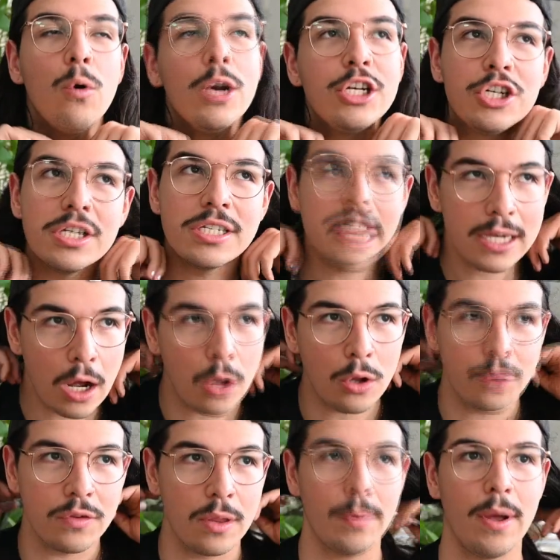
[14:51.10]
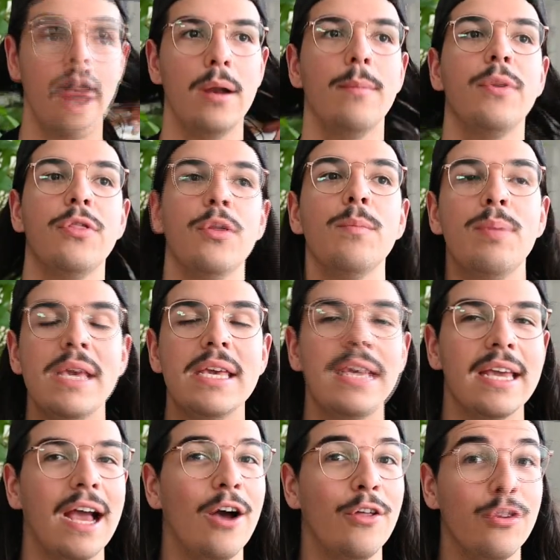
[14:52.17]
well, I shouldn't say all over the bottom, but they're
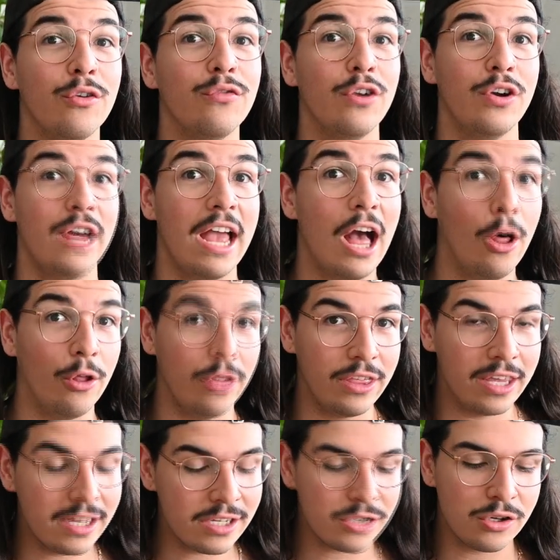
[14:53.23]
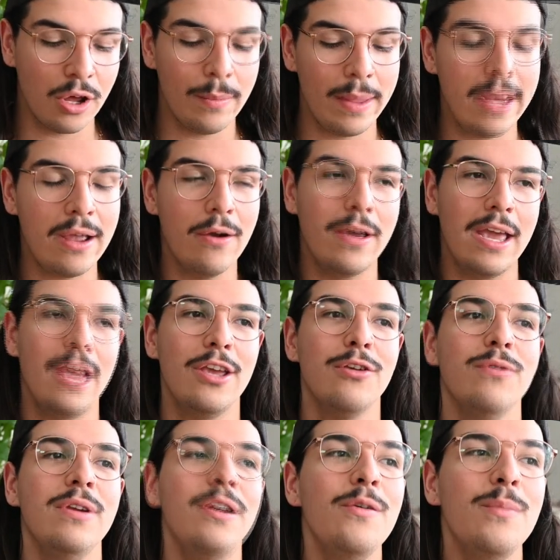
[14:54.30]
peeking out and they're very healthy. So I'm like, okay,
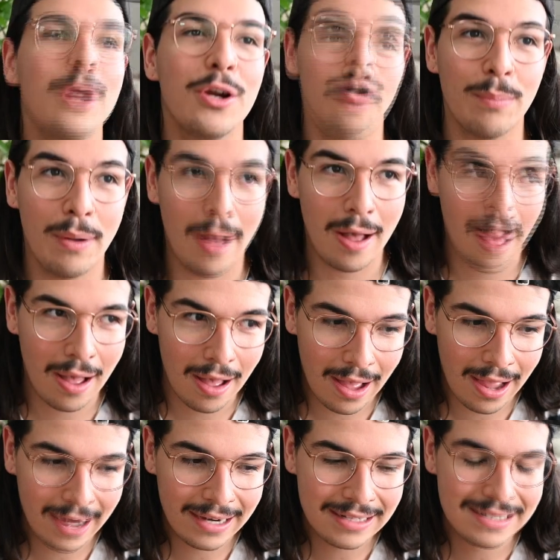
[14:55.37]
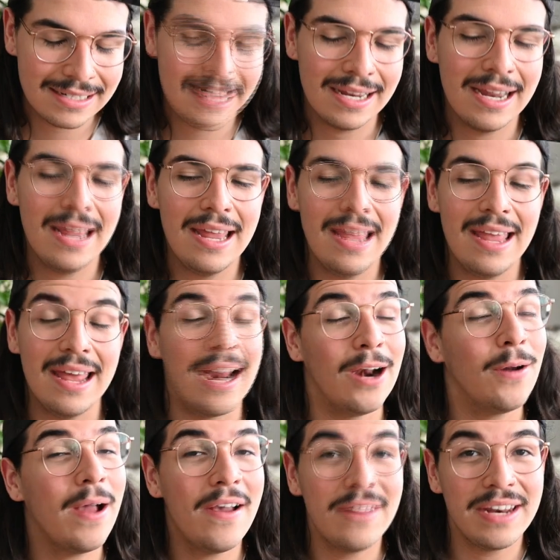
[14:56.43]
you need a bigger pot. I
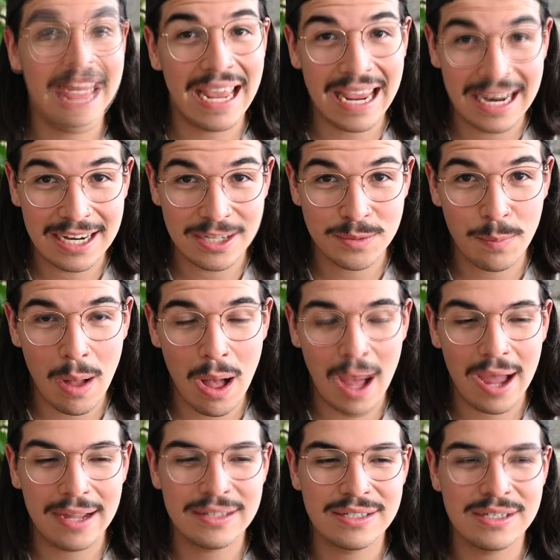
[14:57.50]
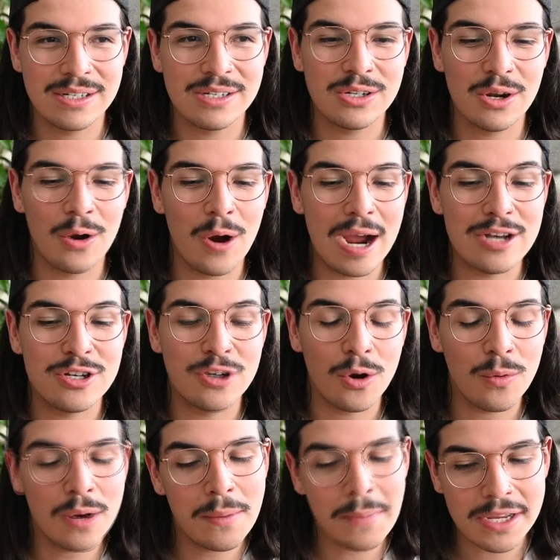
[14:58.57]
don't have any 8-inch pots. So I
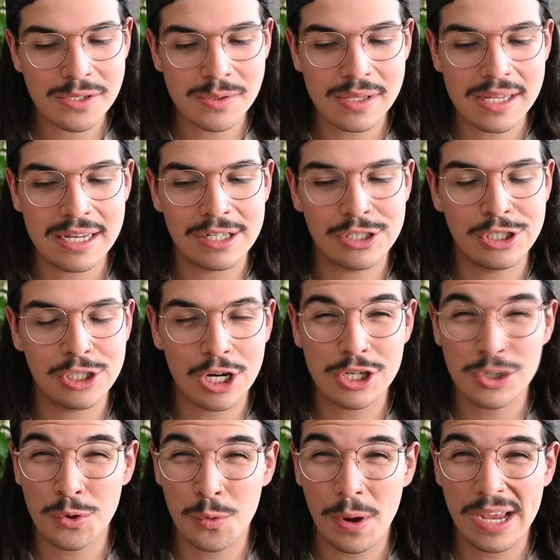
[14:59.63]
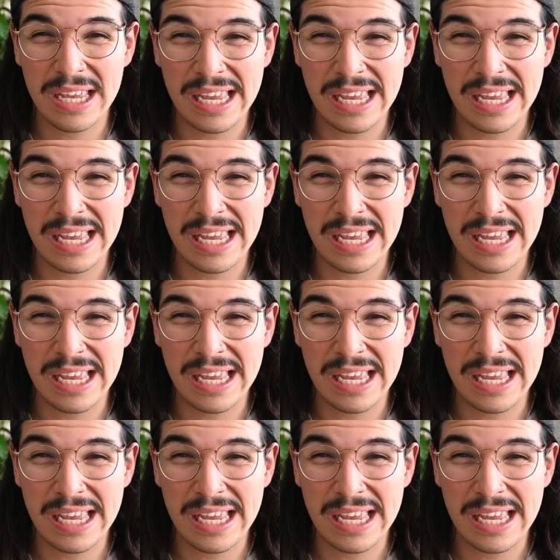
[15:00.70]
don't want to mess with it just quite